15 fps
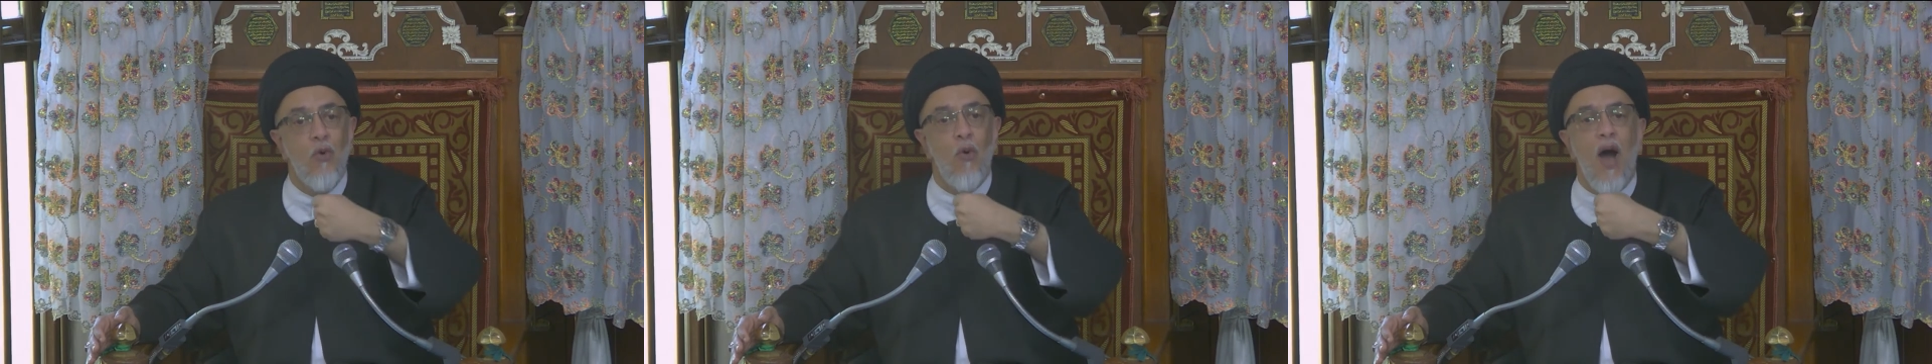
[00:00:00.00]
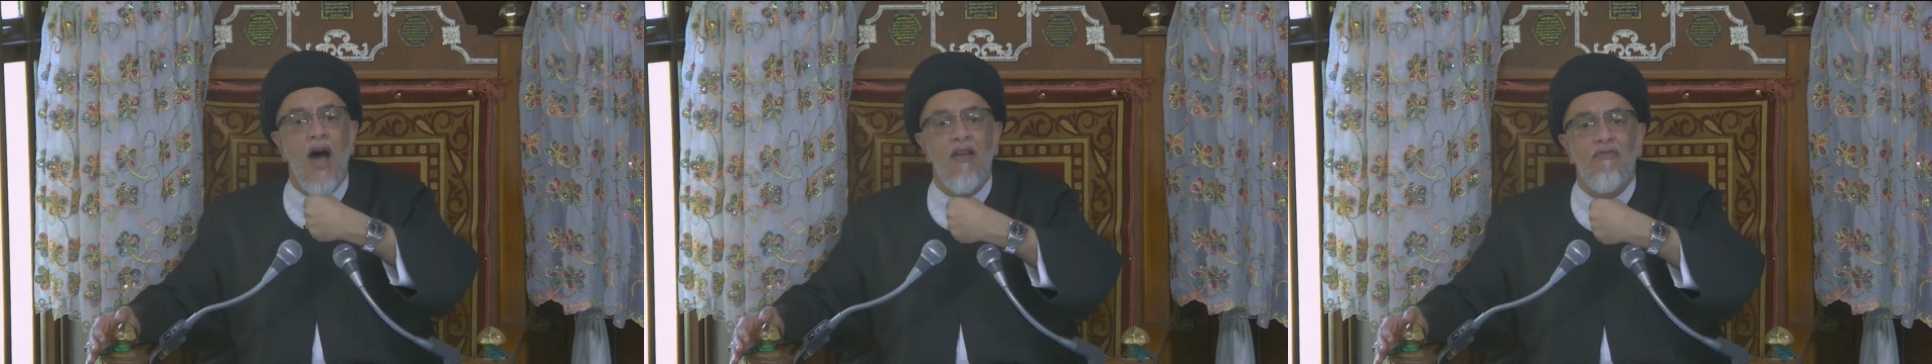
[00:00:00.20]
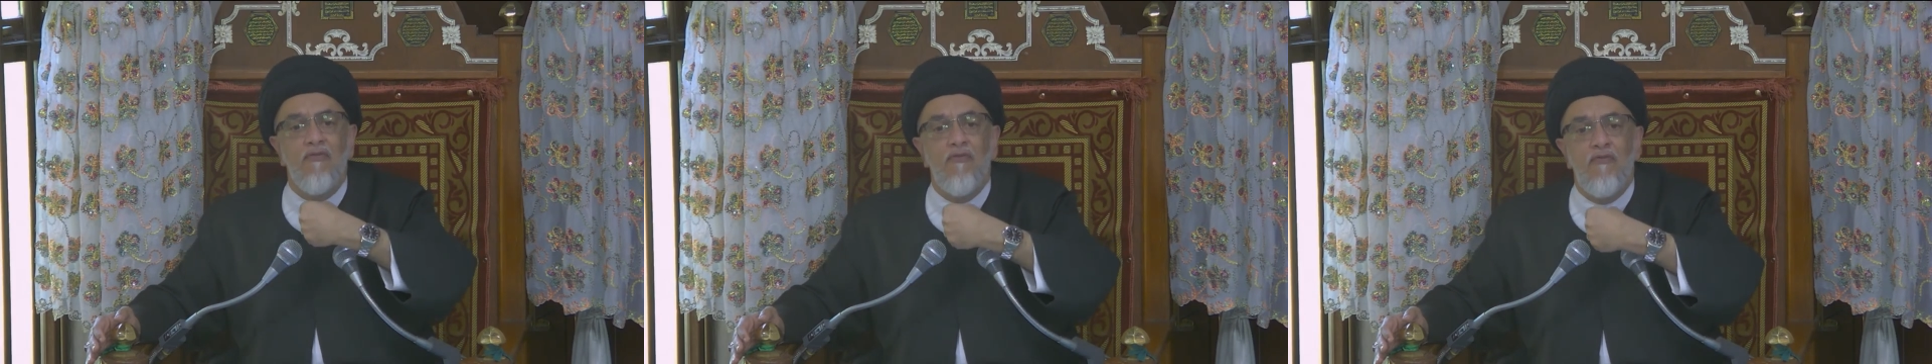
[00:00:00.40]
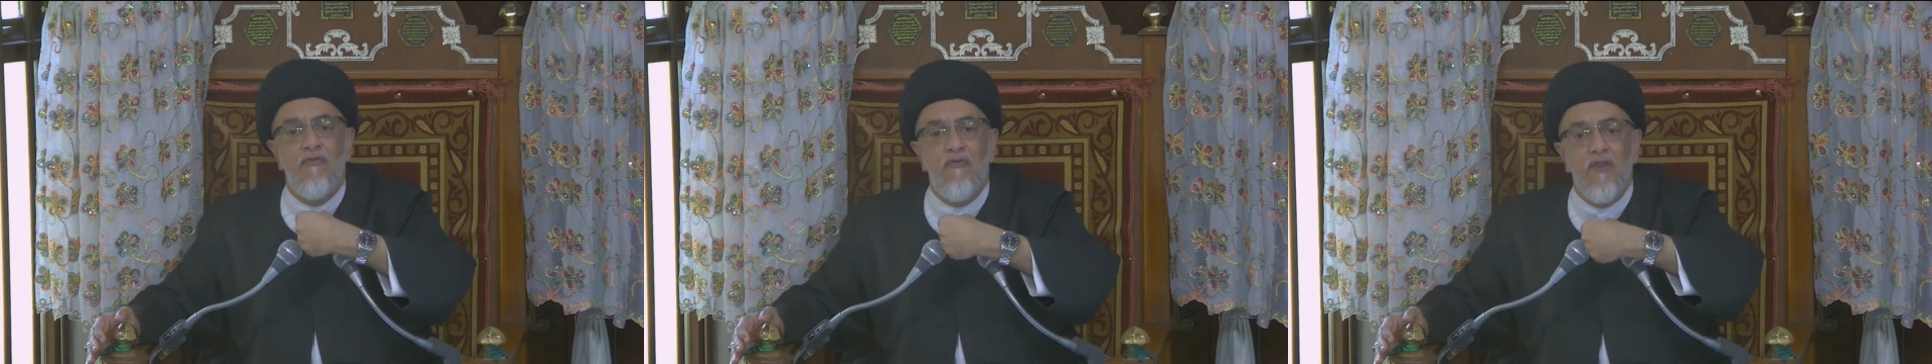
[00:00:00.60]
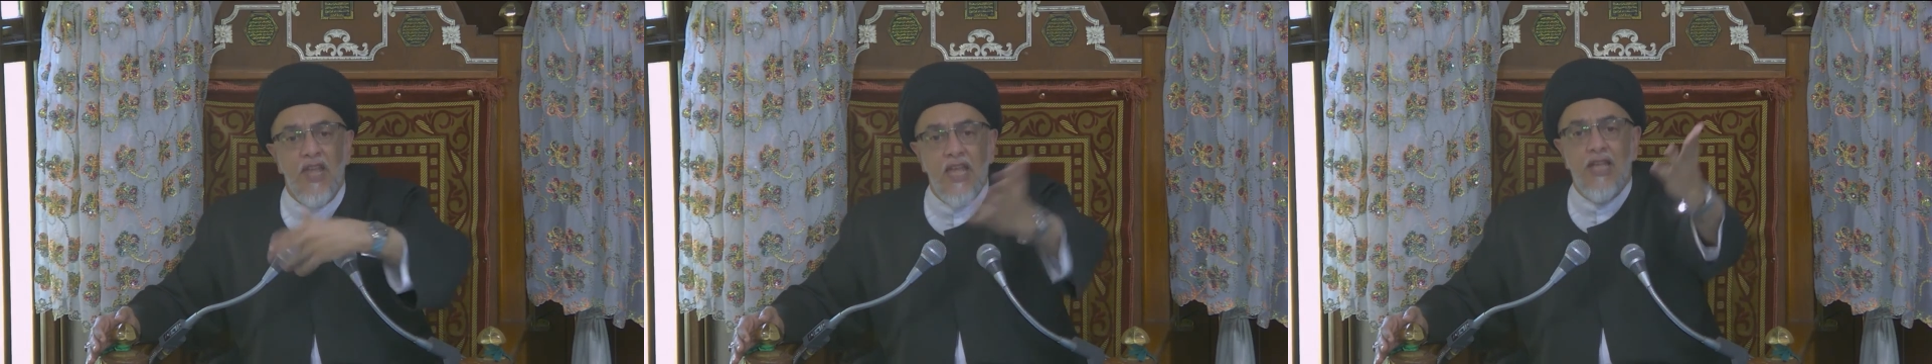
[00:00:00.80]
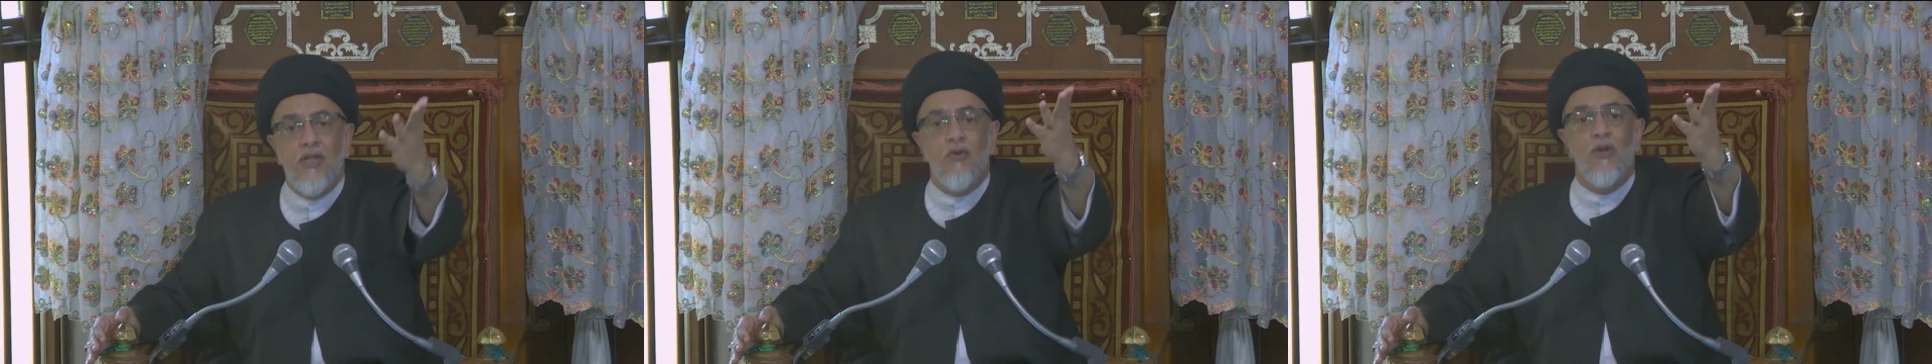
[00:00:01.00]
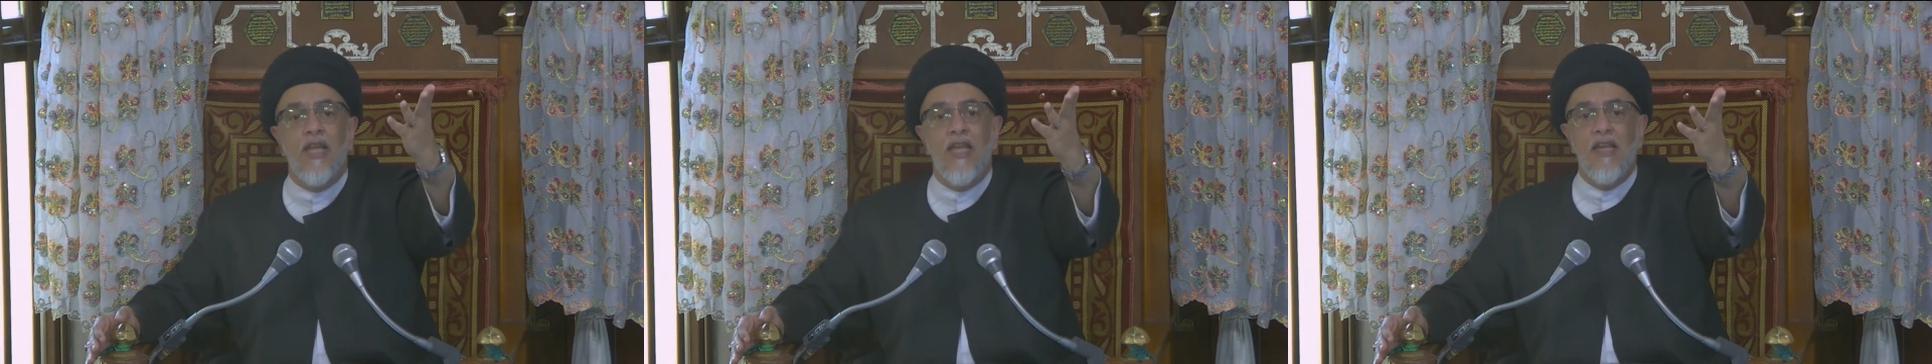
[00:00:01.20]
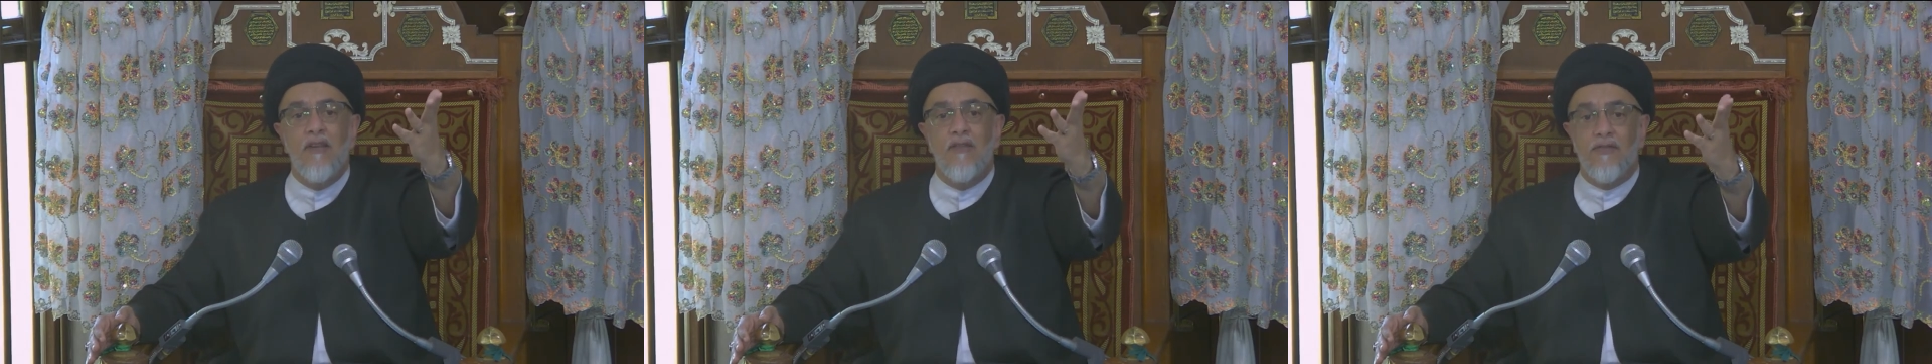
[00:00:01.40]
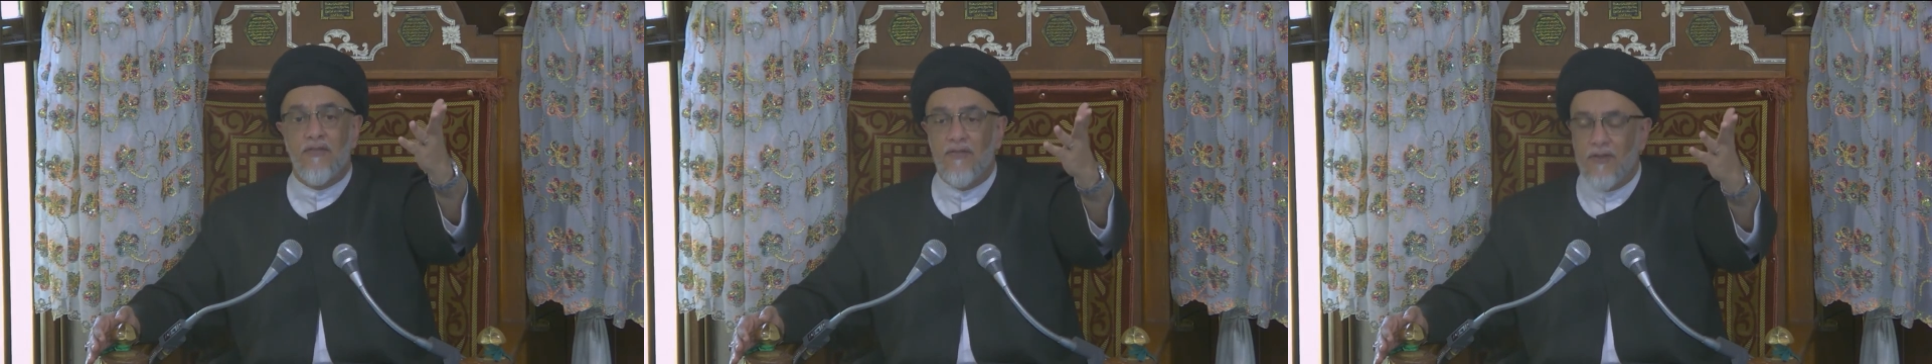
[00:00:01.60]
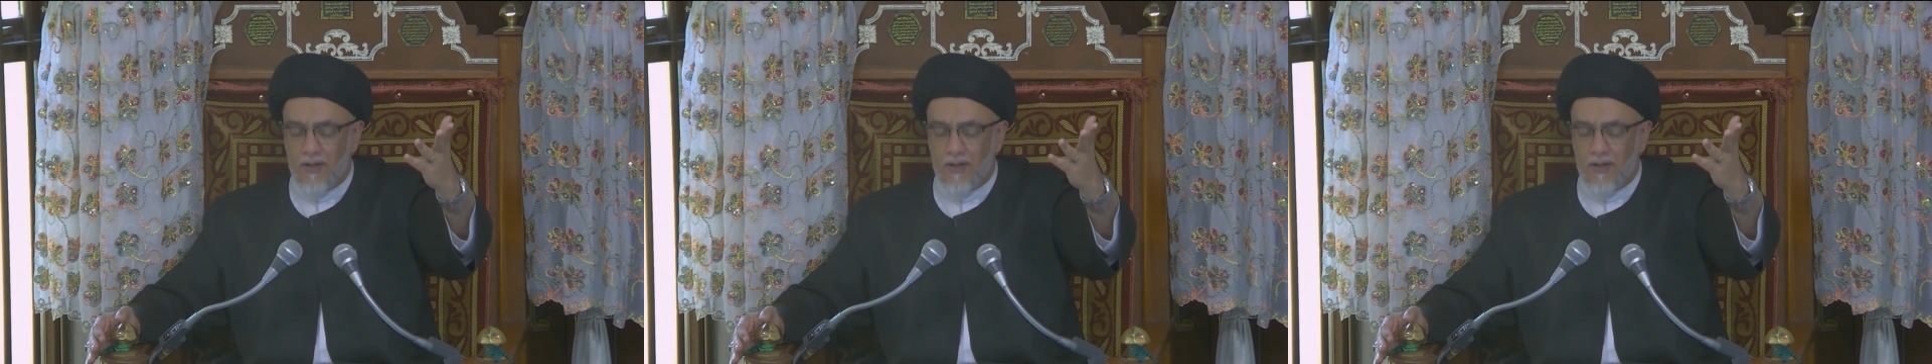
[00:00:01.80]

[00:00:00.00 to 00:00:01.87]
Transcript: are free to leave.